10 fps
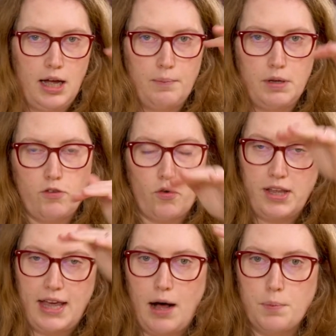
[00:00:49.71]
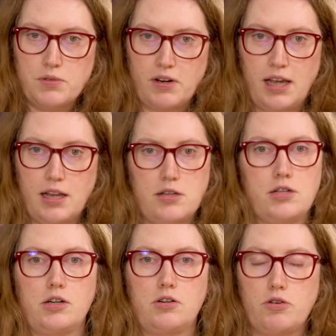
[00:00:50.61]
You've got the Alps running
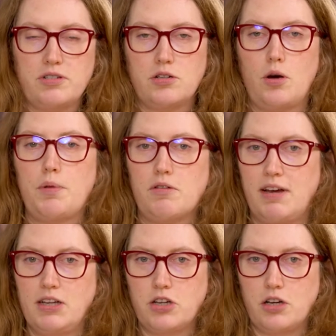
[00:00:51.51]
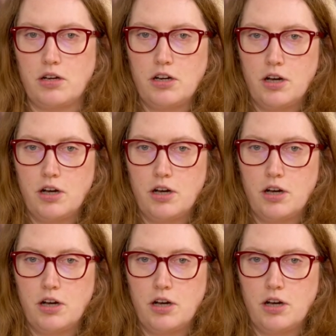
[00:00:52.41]
across the top of the region,